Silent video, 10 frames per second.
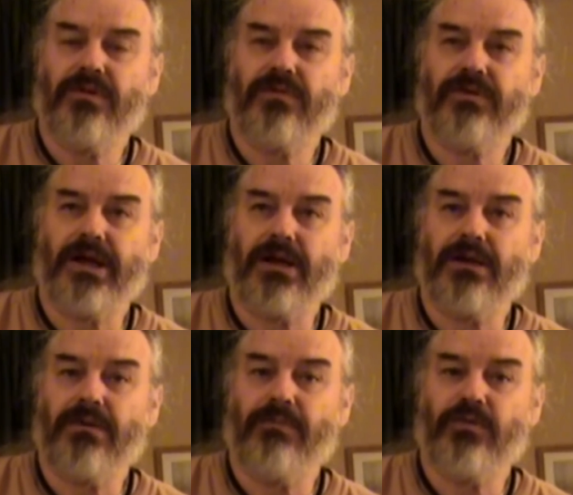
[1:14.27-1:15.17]
style
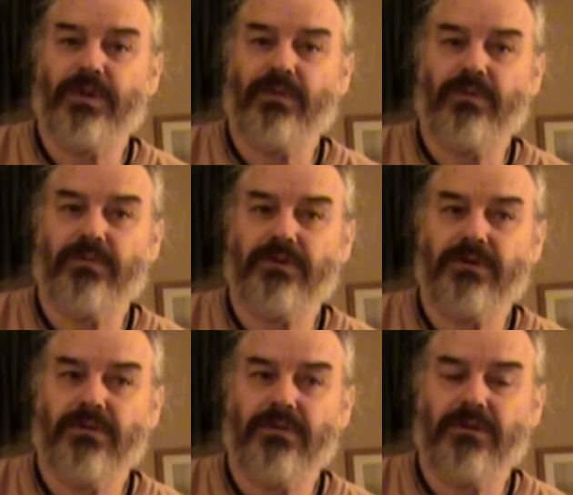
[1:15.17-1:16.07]
that most people
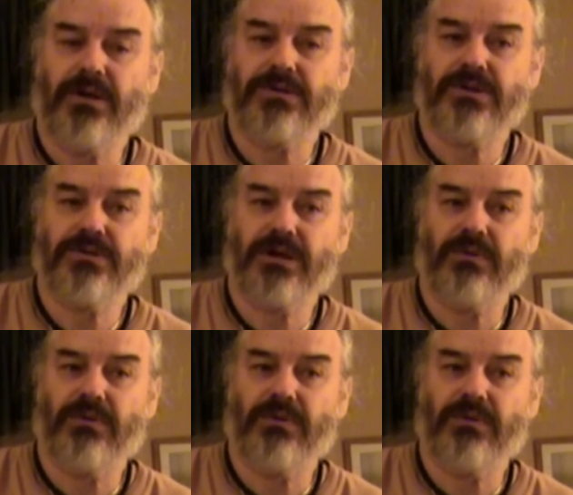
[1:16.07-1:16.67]
associate